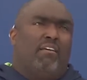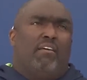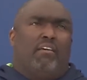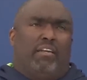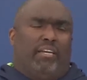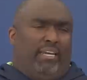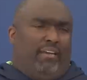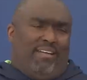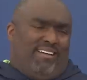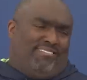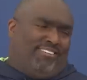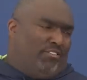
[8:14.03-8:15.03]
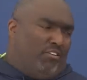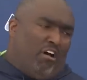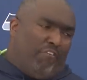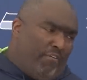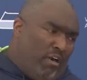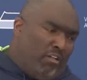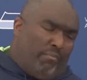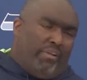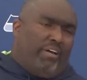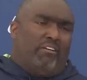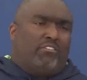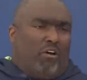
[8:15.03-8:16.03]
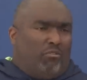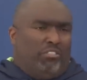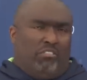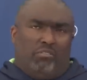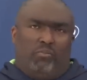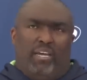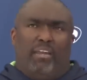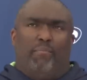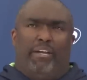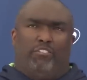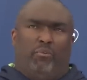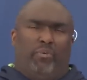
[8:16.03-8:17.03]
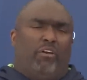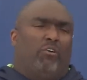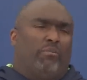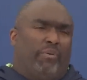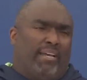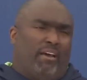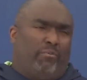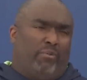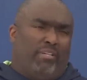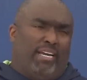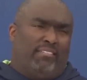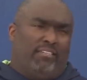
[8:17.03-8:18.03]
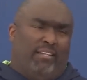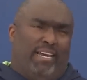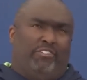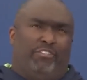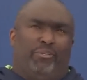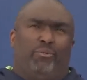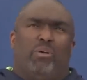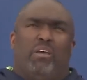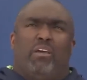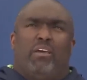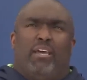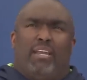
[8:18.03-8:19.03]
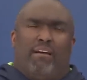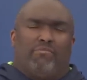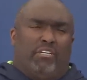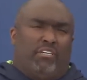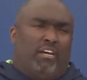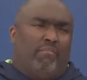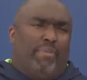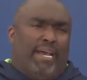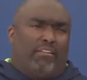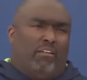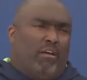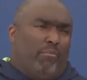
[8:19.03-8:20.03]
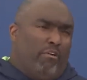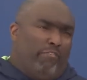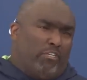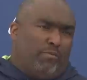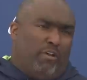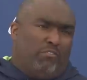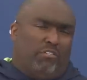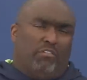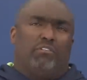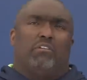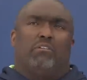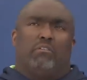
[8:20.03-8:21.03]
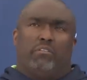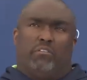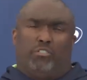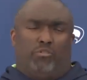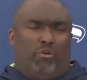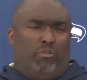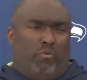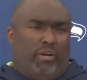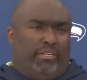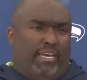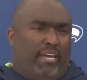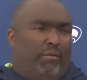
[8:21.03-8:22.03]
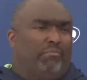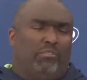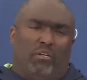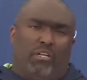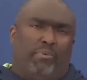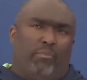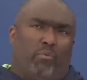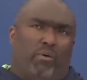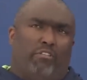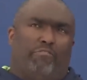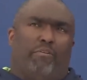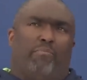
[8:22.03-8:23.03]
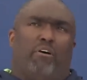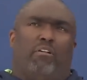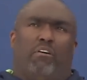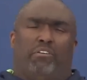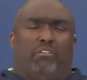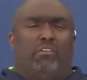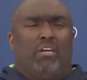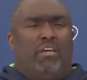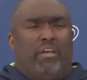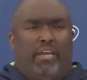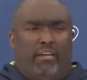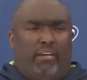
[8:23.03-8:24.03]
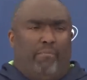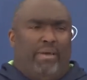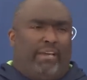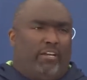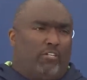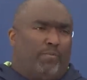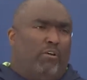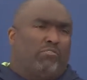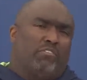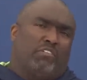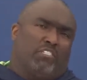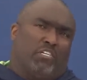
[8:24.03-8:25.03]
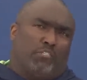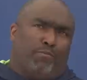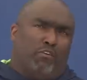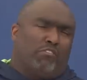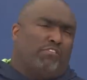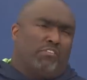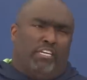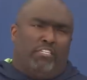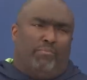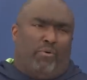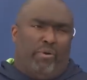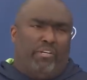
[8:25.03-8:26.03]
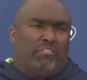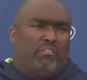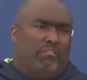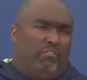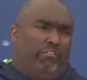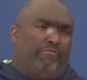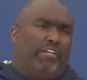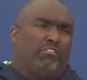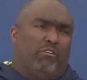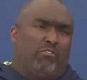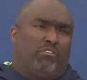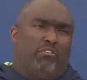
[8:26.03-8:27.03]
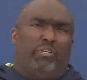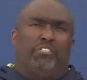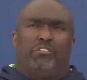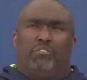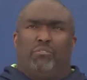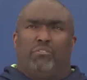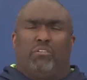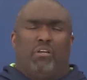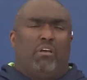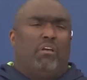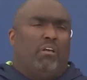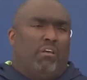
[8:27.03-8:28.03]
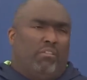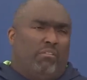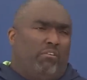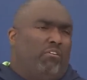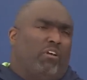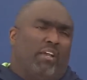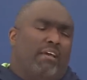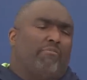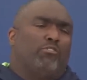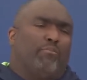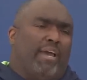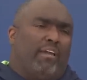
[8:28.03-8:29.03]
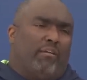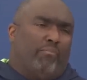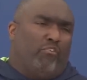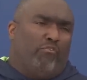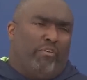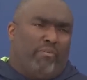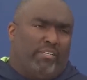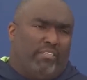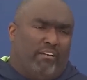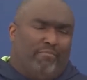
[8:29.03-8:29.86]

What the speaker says: And again, that doesn't all fall on the players. Coaches, we got to make sure we hold them accountable to that too. And obviously cutting back the number of explosives. Control the run game, don't let people run the football on you, and cut back explosives, because explosives lead to points. You fix those two issues, you're going to have a dramatic improvement right there.